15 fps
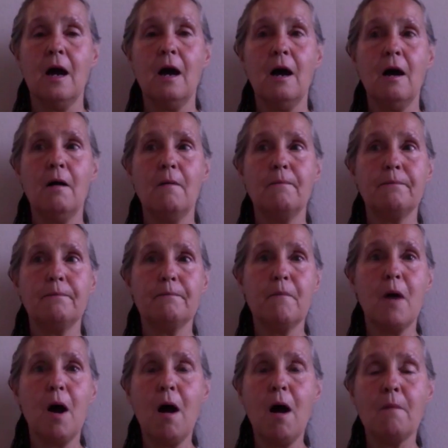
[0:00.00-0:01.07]

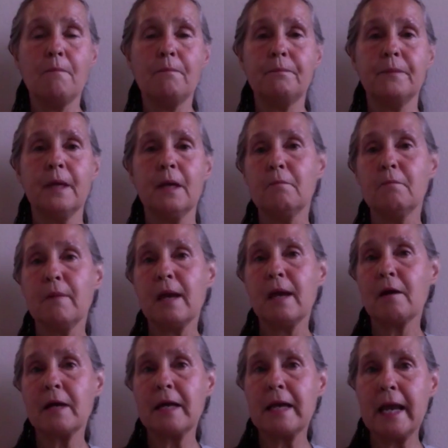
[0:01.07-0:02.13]
Mom,
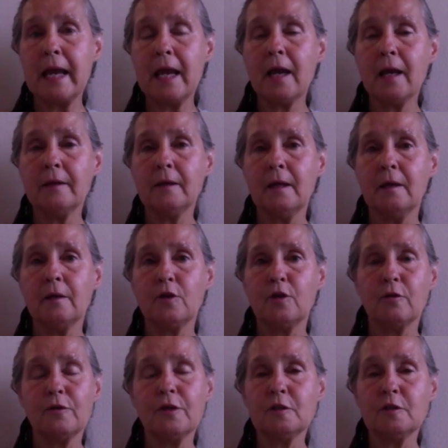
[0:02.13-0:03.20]
Mary Ann,
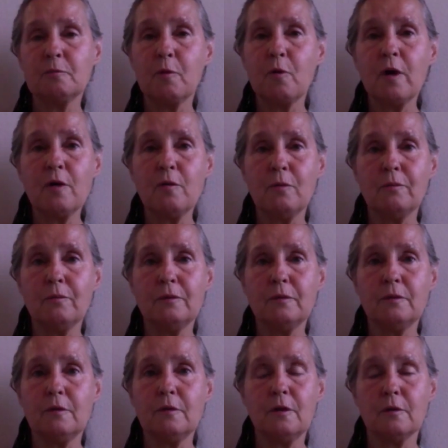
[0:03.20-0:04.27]
this boy,
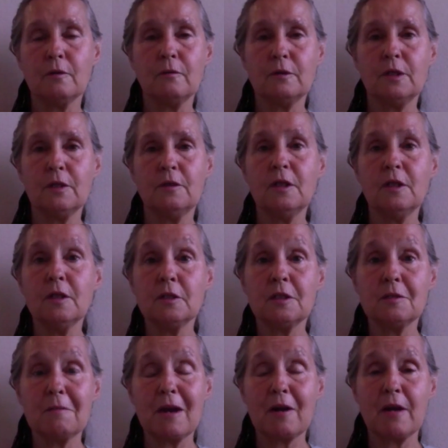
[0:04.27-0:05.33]
did this
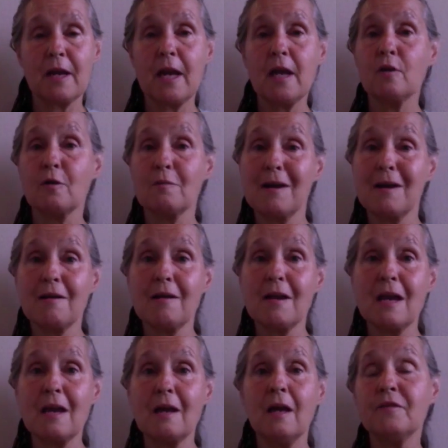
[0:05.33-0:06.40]
to Mary Ann, or
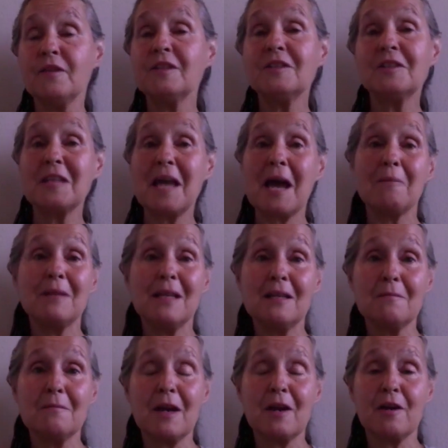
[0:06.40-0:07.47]
Mary Ann, this is
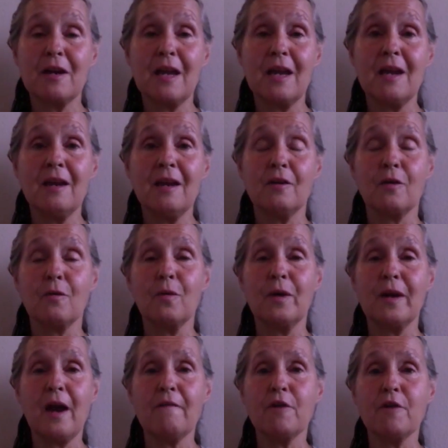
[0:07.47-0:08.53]
happening to Mary Ann, or
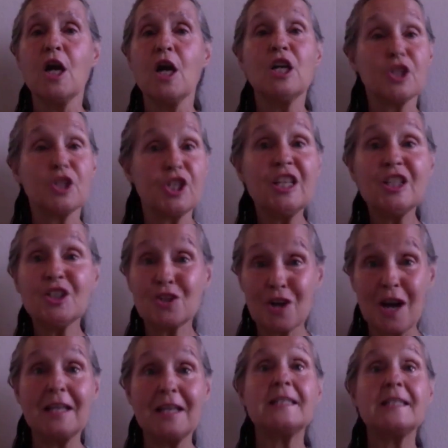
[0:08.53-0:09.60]
whatever. She's
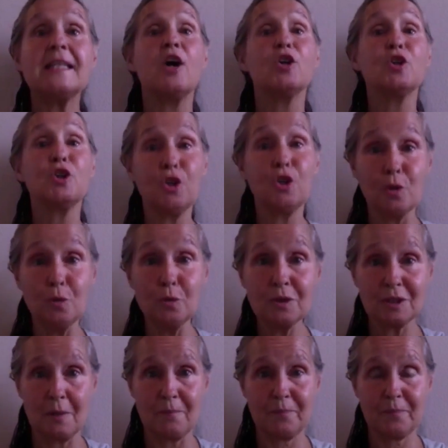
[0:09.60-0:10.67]
trying to tell you
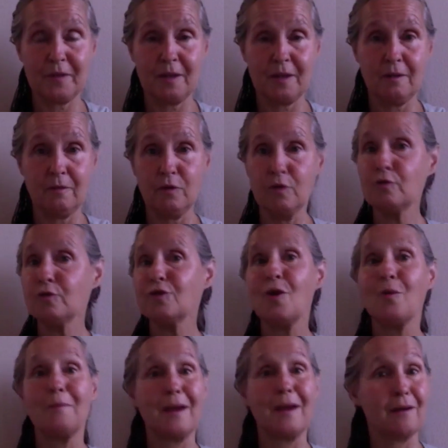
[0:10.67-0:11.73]
something. There's
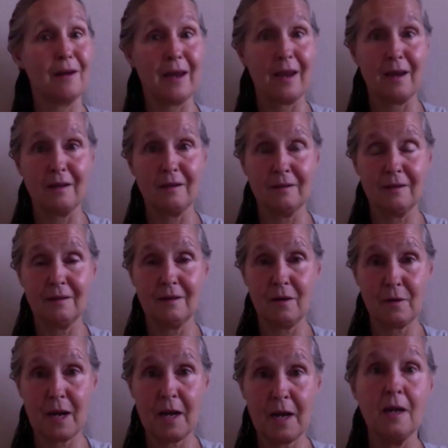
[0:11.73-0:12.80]
no Mary Ann,
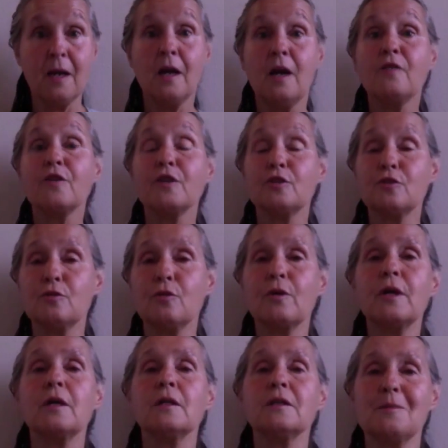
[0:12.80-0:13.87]
okay? The
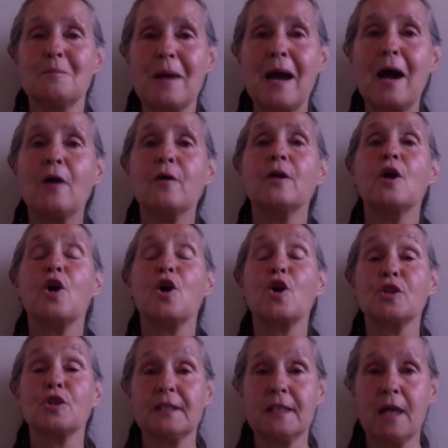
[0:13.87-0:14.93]
story is about
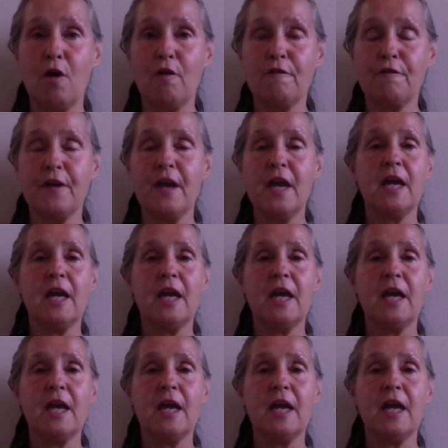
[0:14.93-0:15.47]
herself.